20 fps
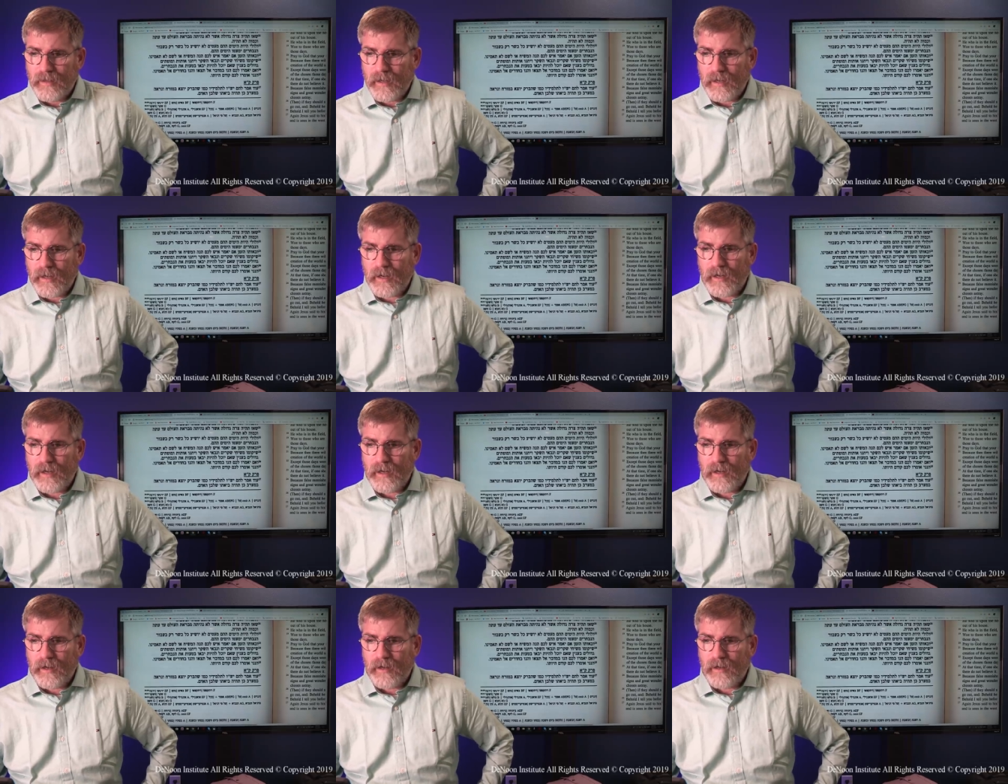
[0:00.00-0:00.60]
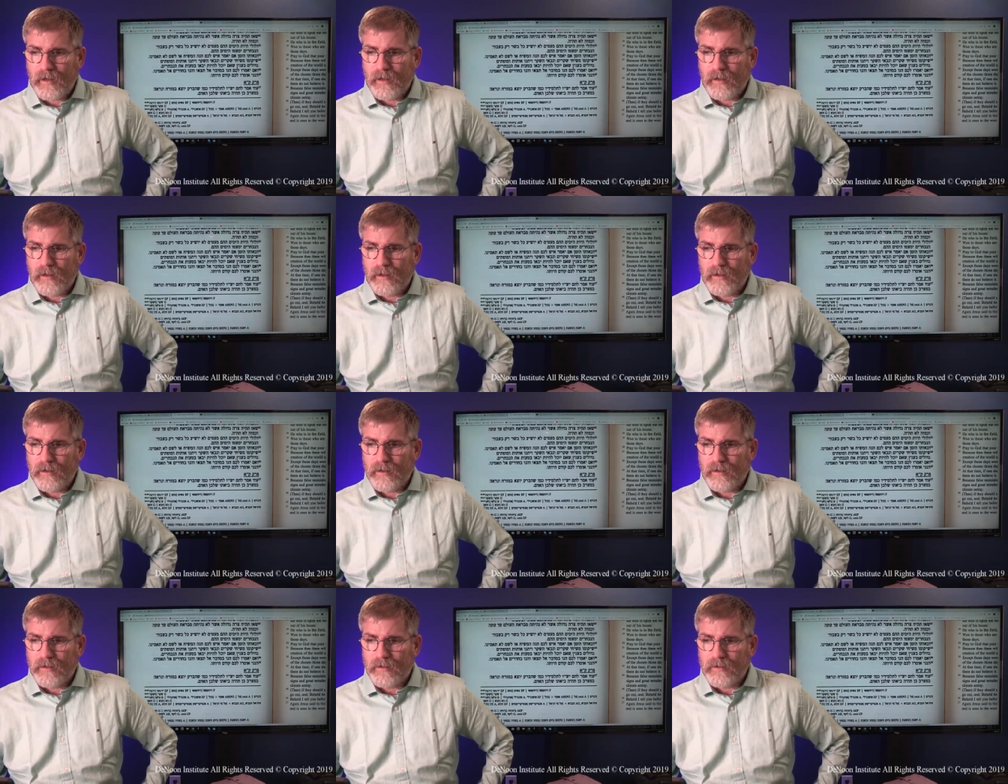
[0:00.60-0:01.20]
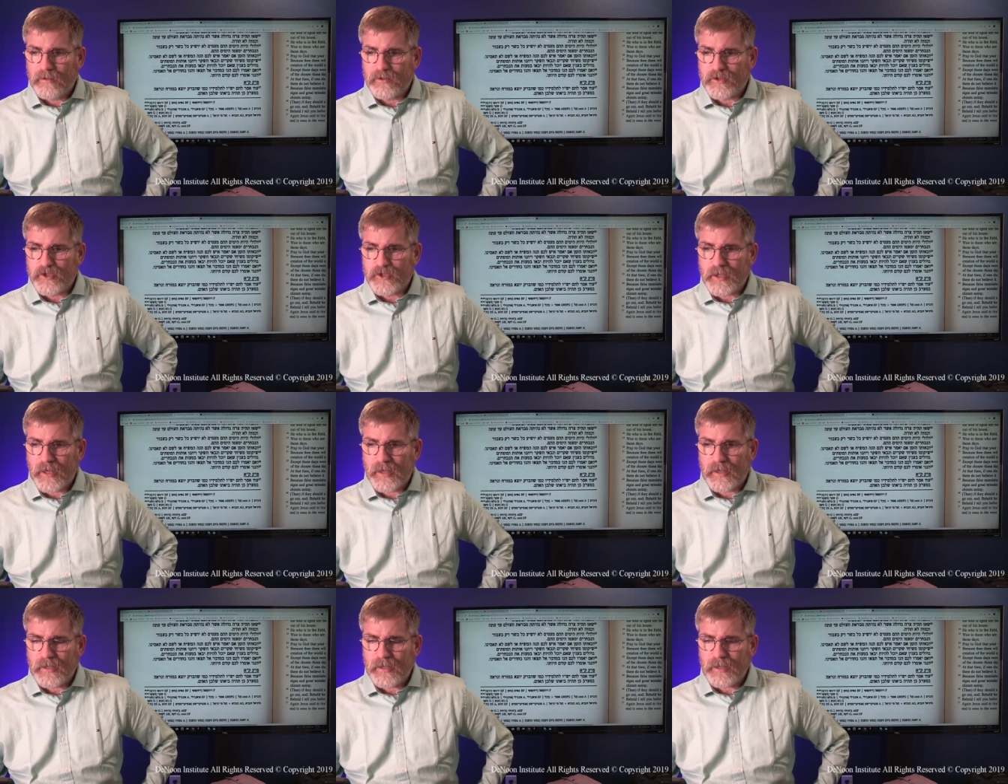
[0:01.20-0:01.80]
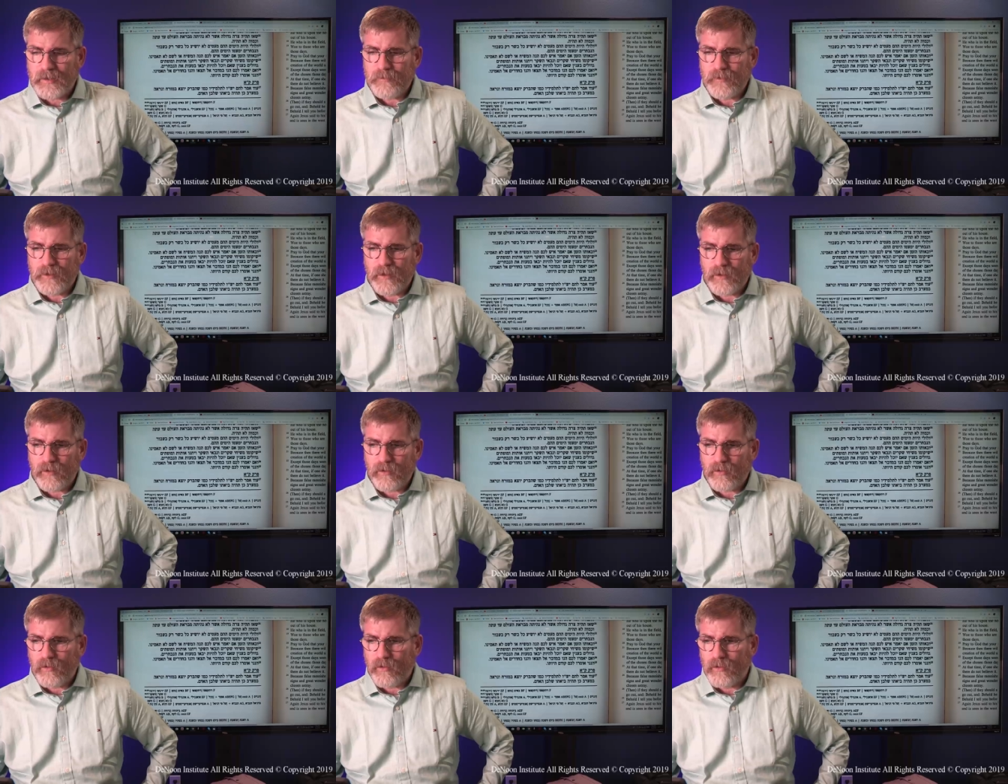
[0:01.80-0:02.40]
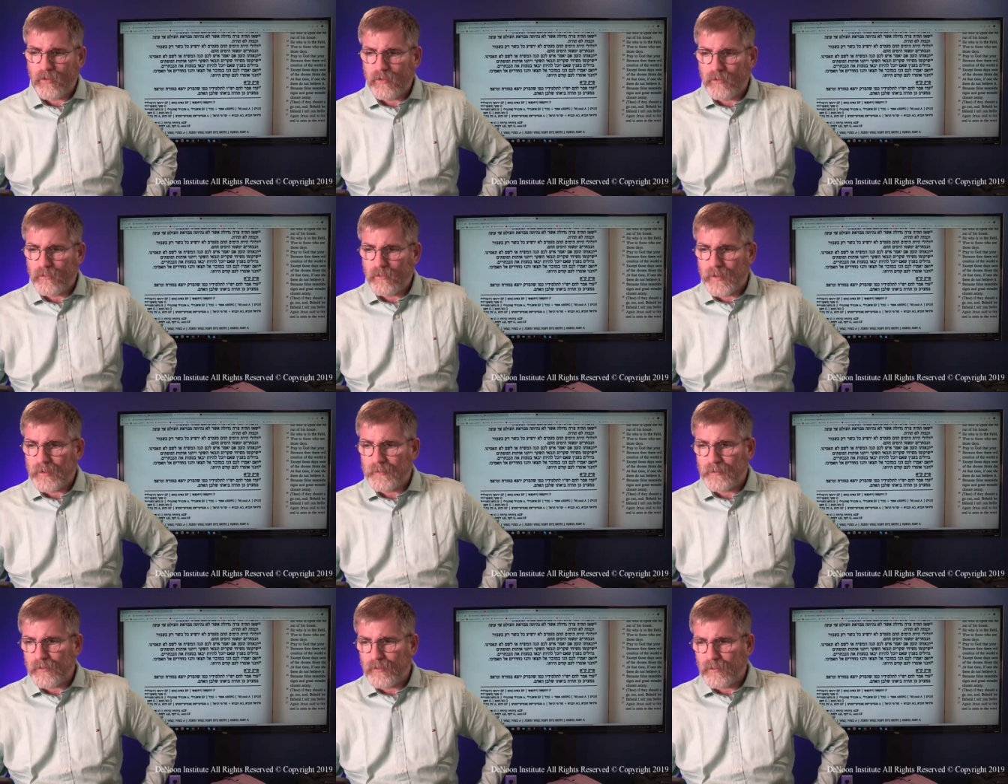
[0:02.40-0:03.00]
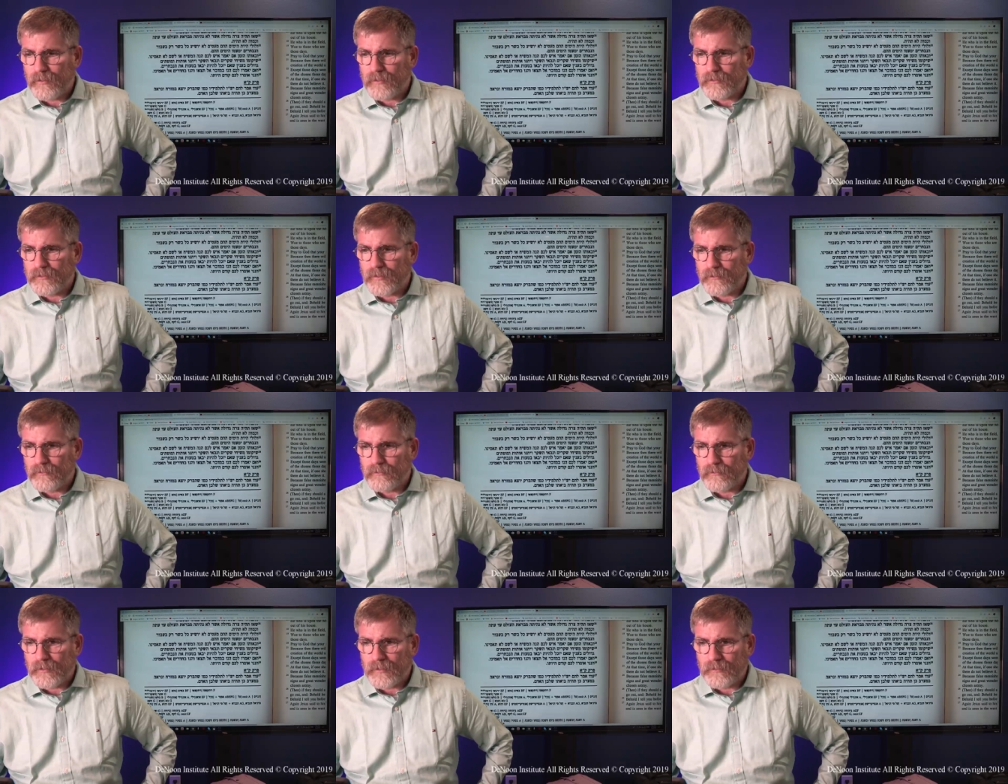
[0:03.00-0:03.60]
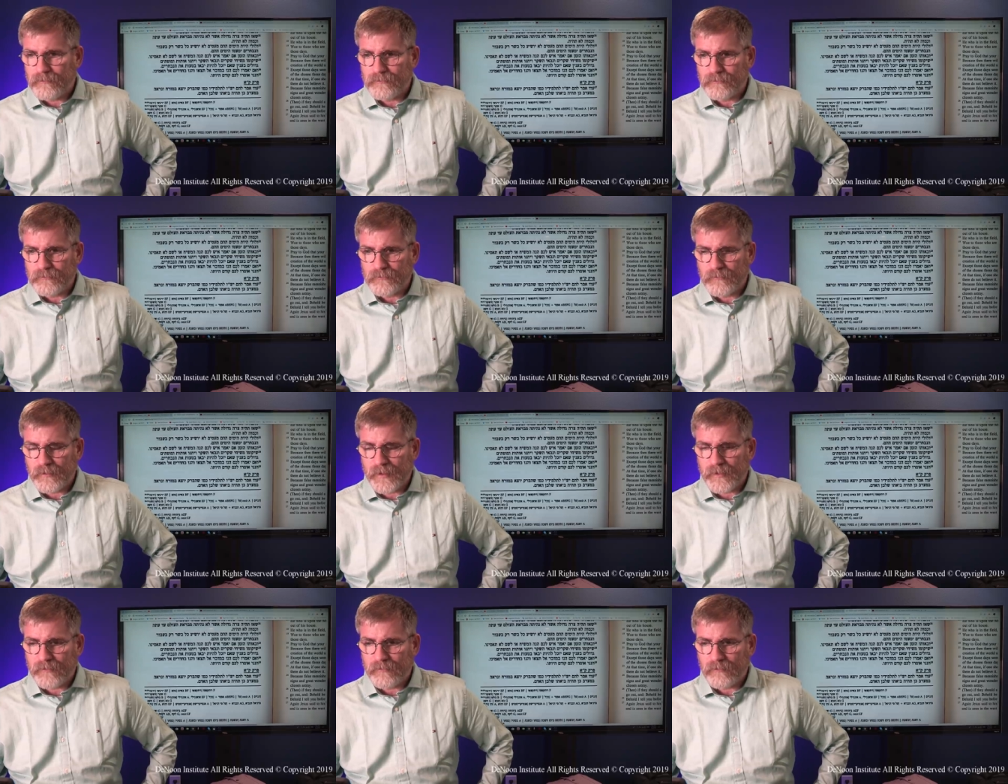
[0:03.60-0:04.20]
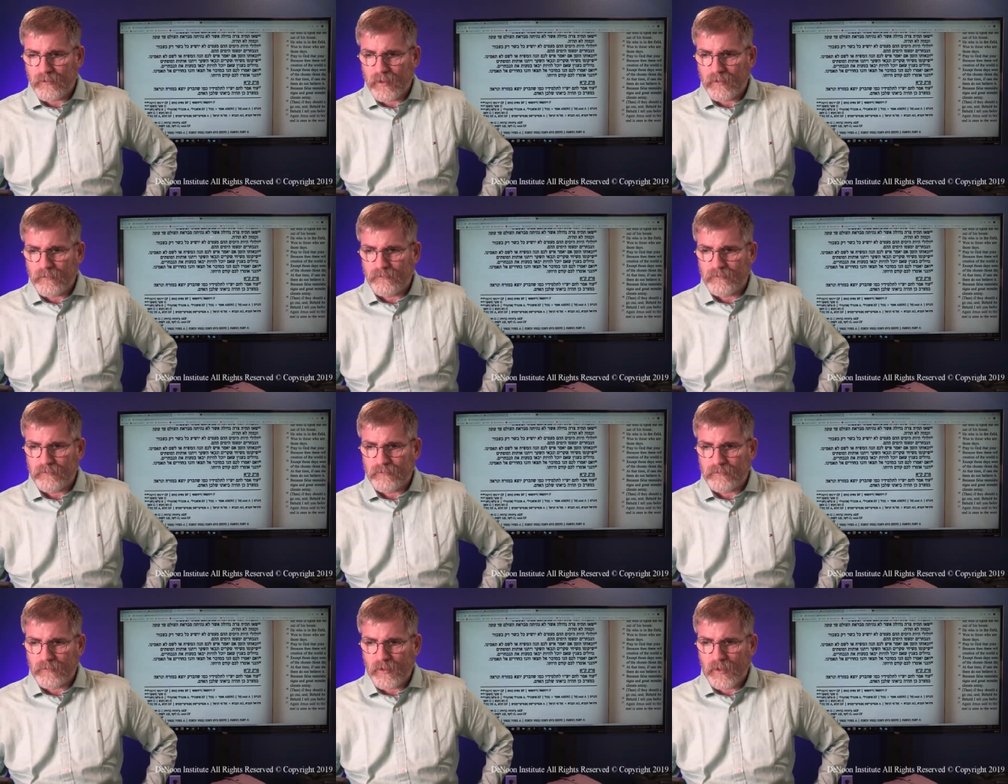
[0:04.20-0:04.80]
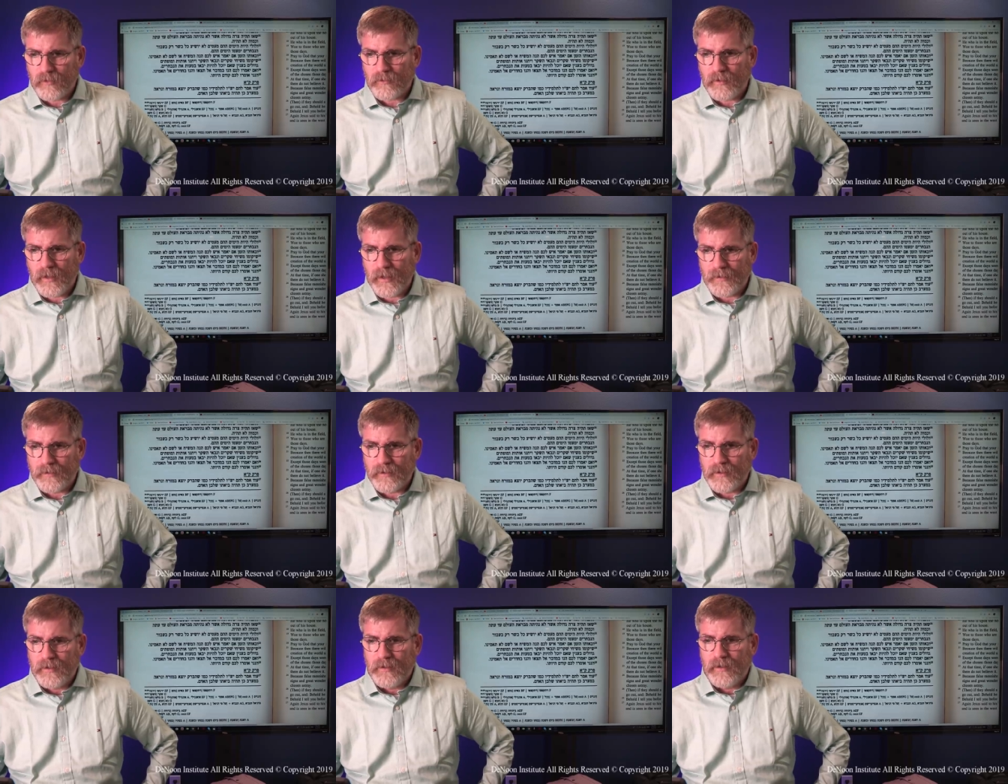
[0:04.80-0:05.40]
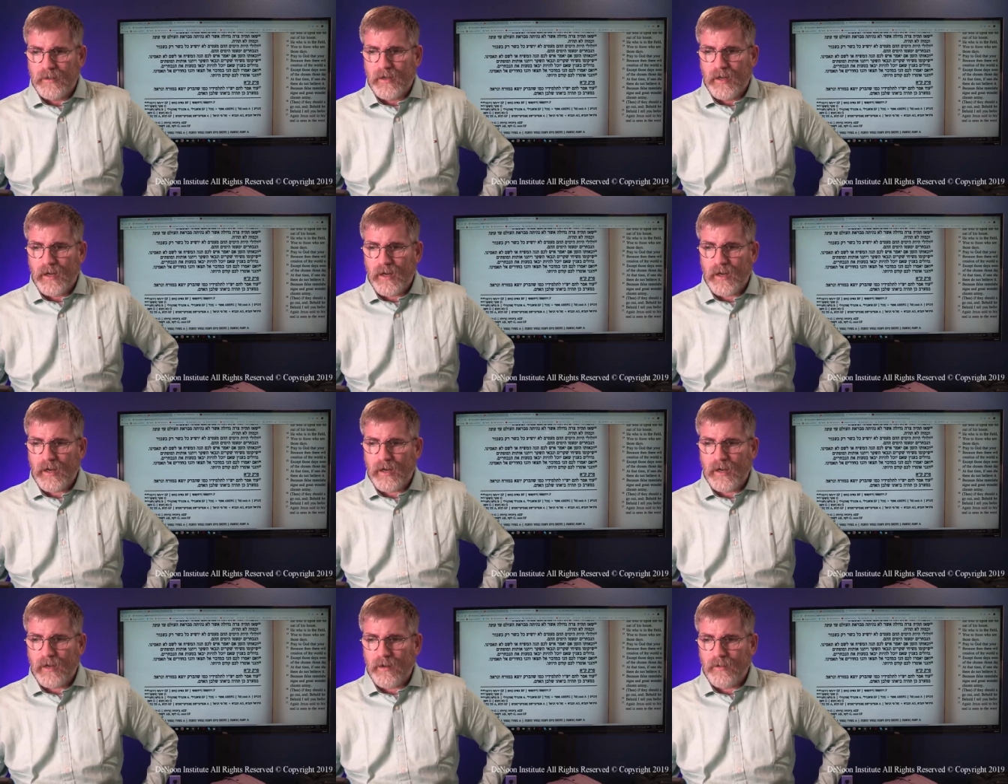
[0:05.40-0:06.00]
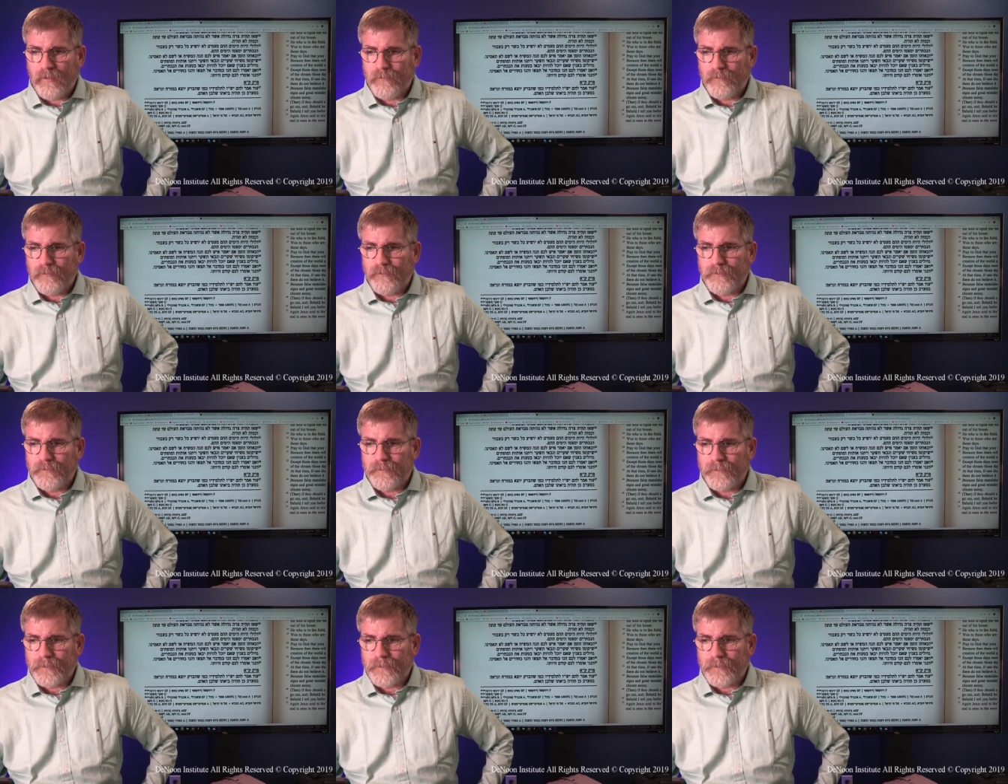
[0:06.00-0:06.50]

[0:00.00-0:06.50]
uh, She'im Yachol, wait a minute, oh, no, read the wrong, wrong line. Um,